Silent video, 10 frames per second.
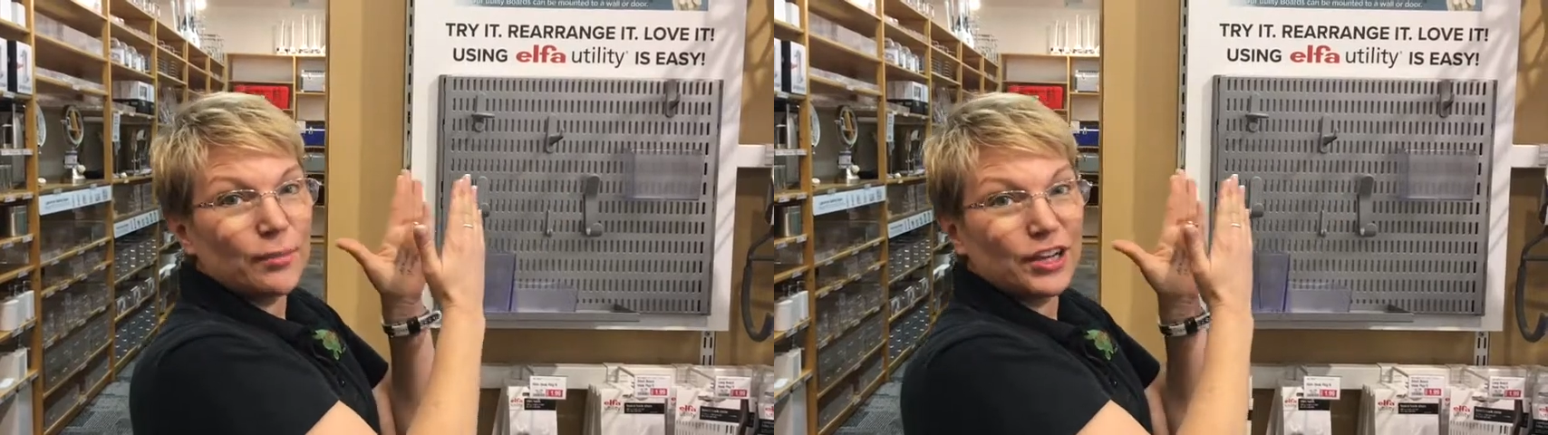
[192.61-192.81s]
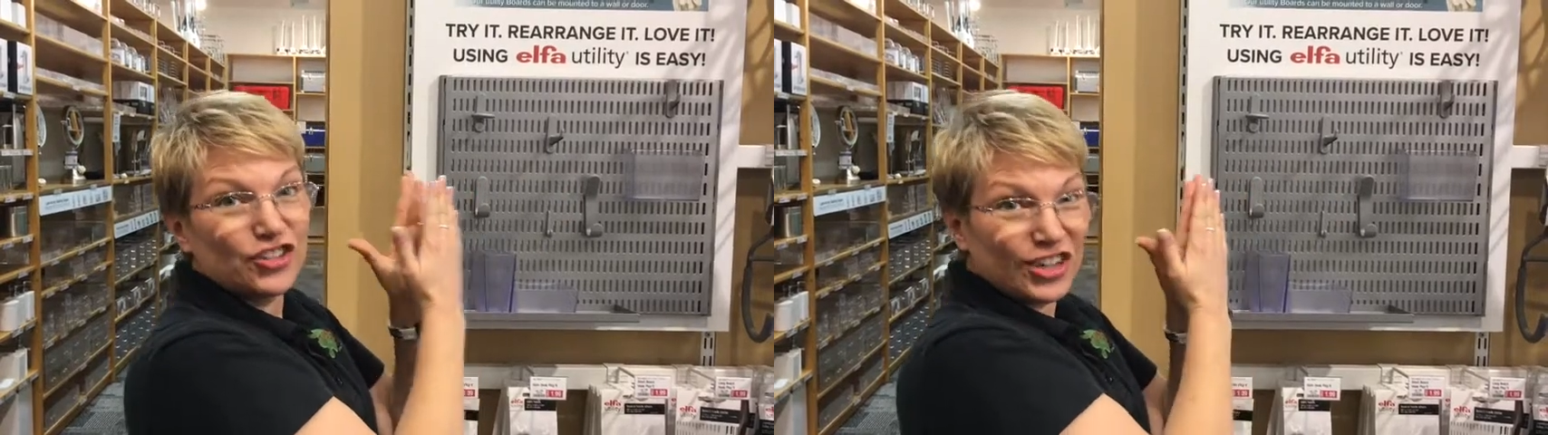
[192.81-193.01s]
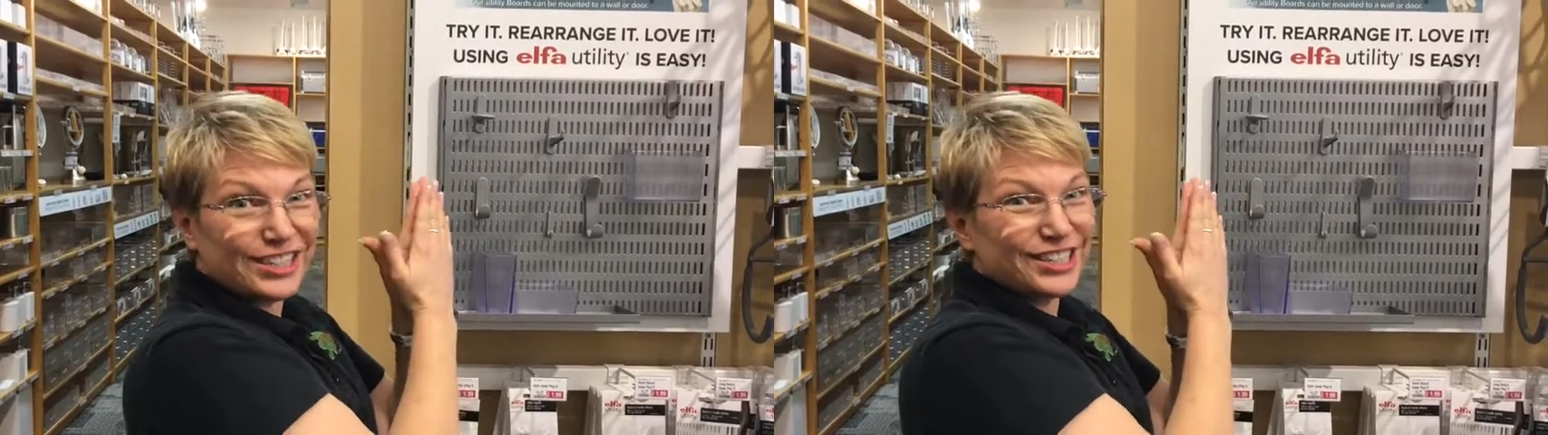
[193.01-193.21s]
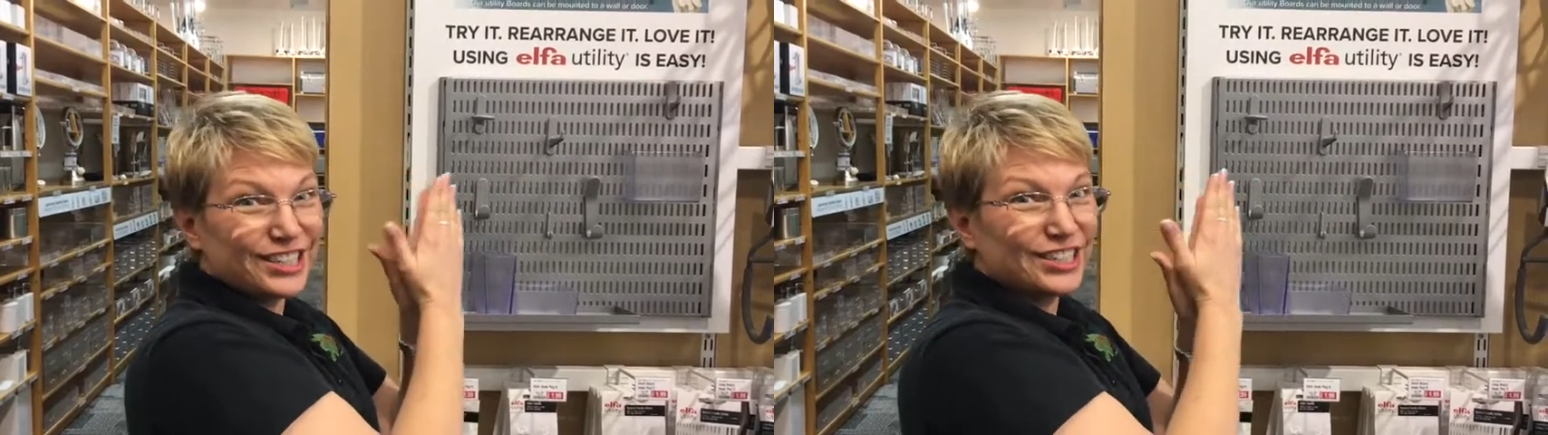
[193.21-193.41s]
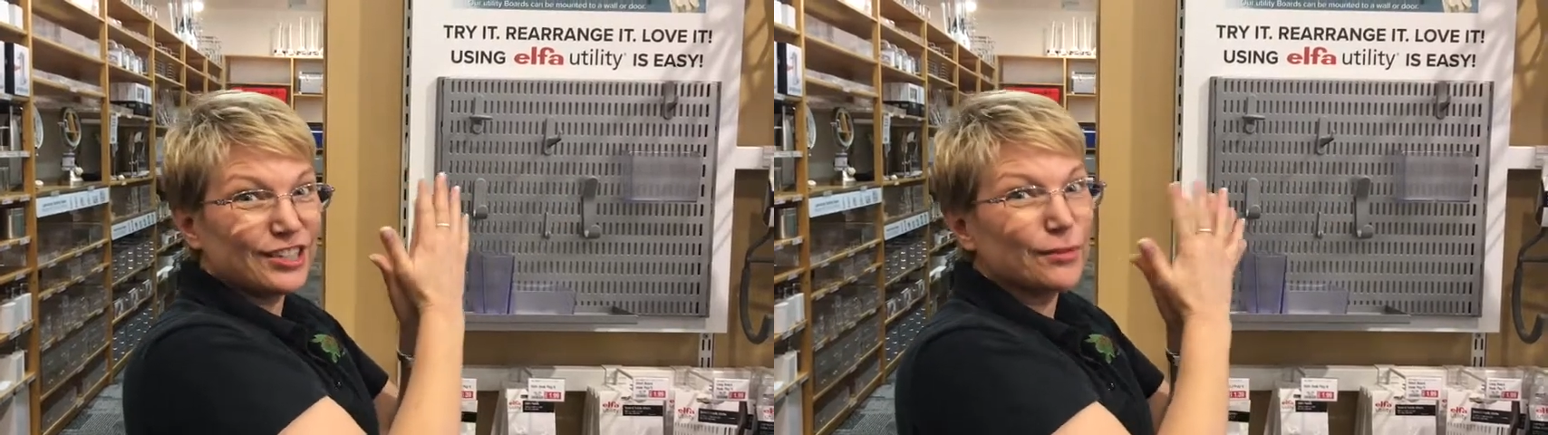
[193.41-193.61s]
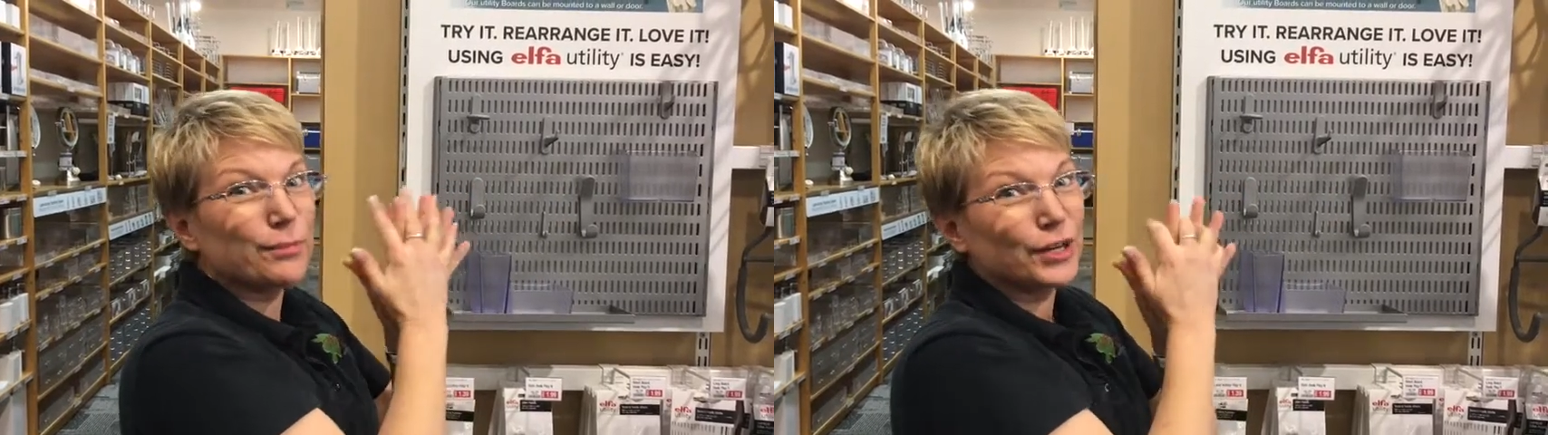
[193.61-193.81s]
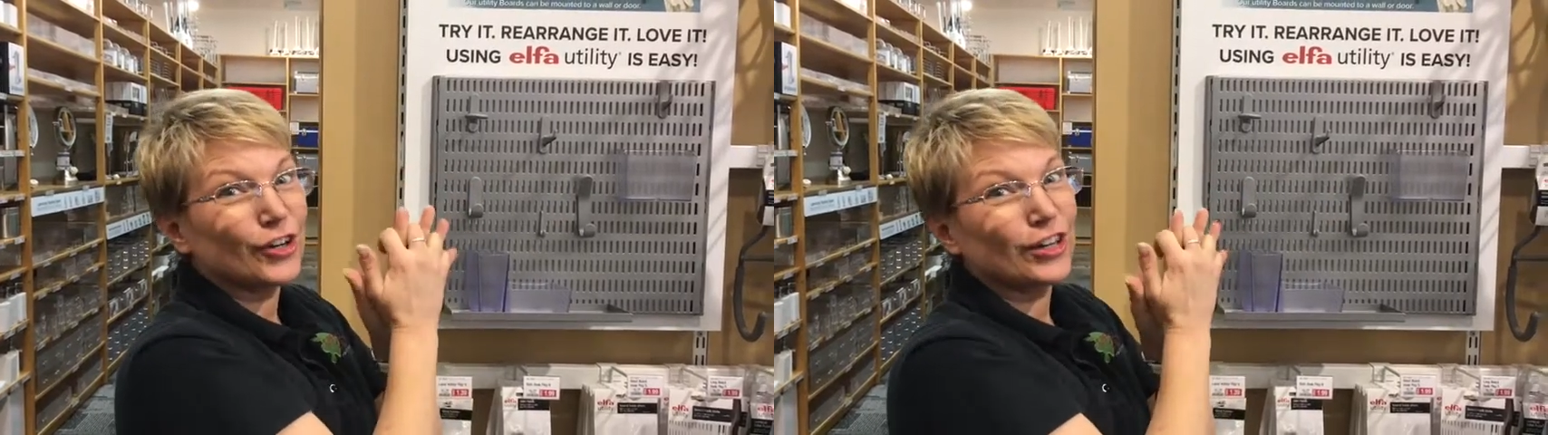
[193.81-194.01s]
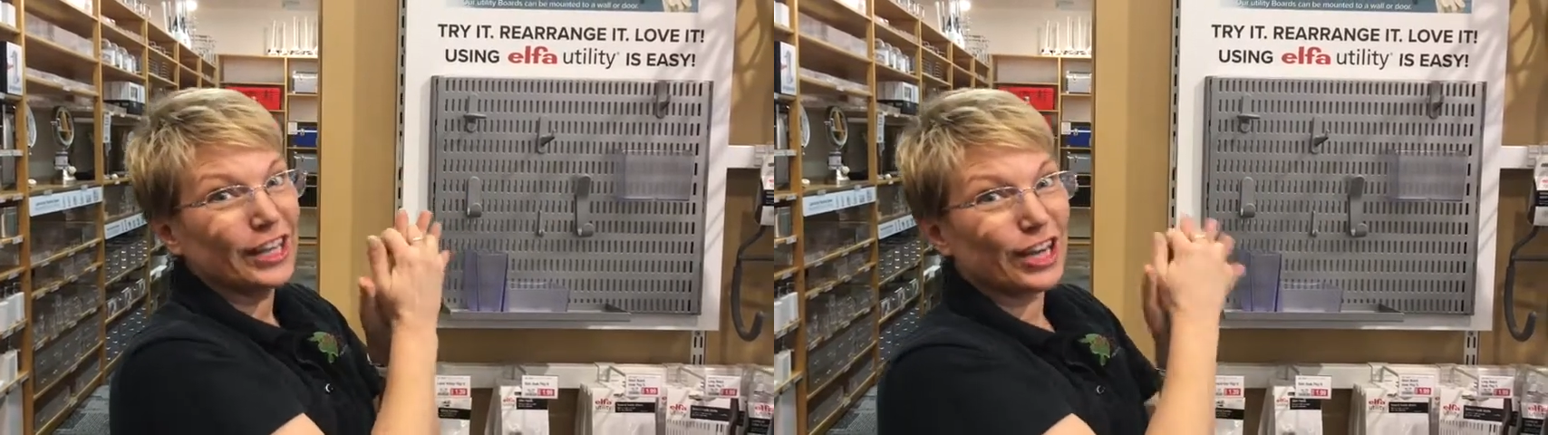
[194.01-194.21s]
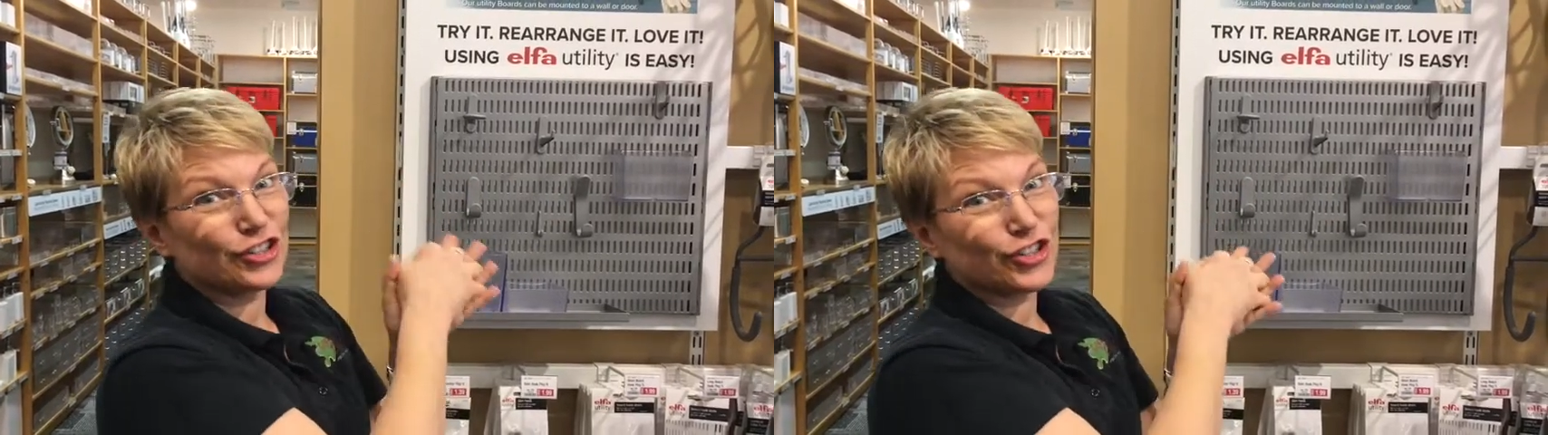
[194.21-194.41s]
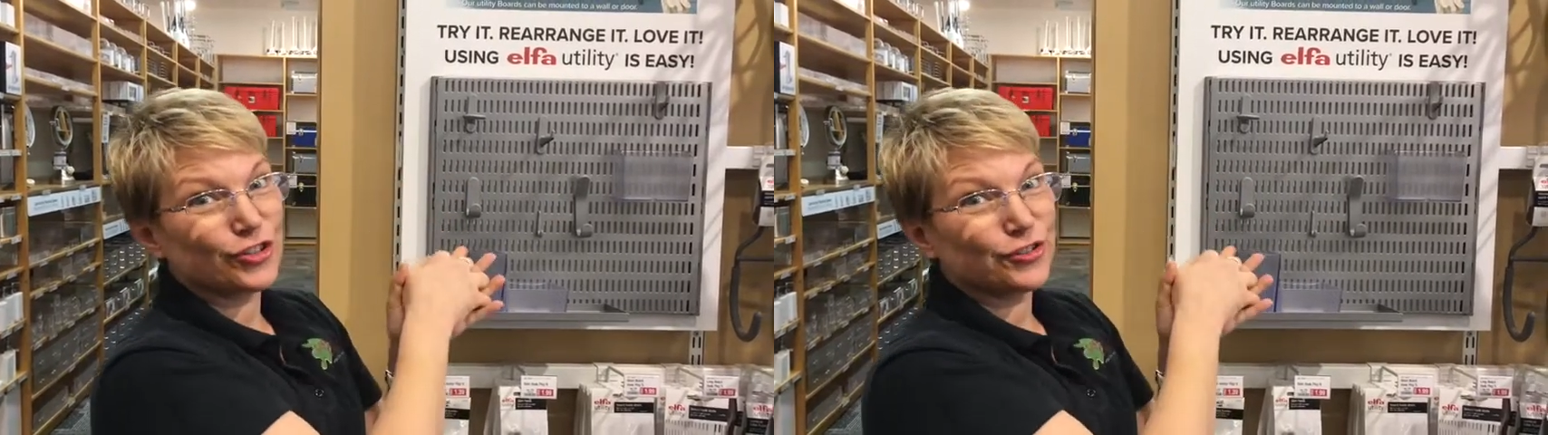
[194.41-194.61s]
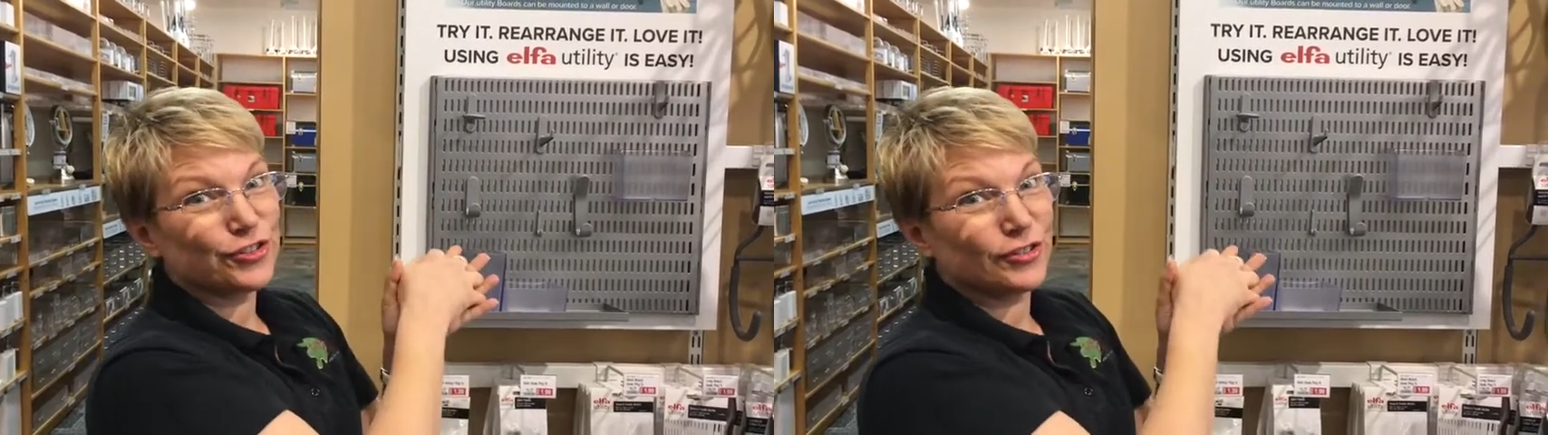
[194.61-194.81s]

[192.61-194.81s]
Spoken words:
adjacent to the mirror like I showed you